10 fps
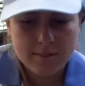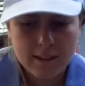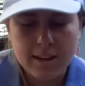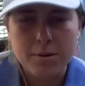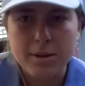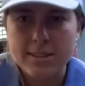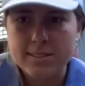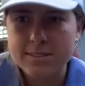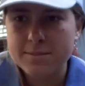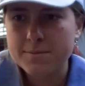
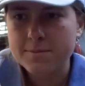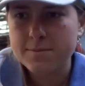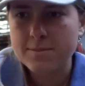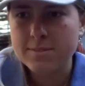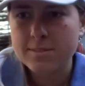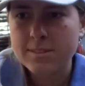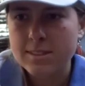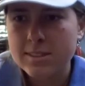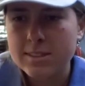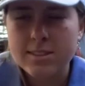Anyways,
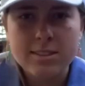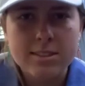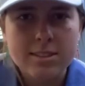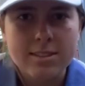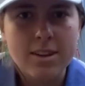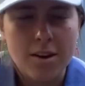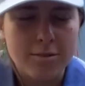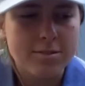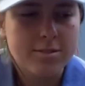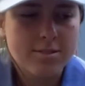stuff.
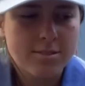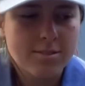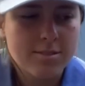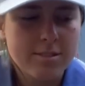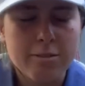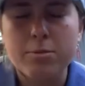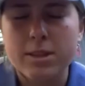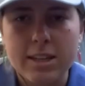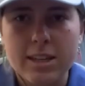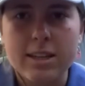I've been
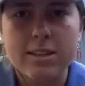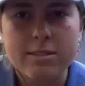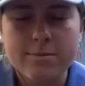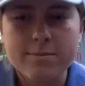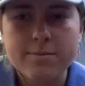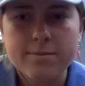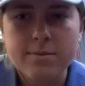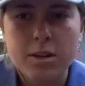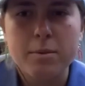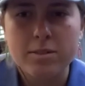thinking
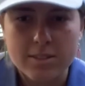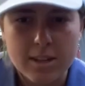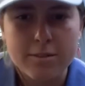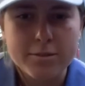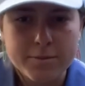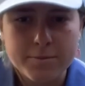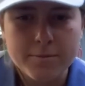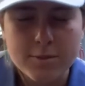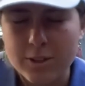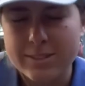about stuff.
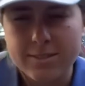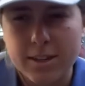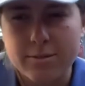Lots of stuff.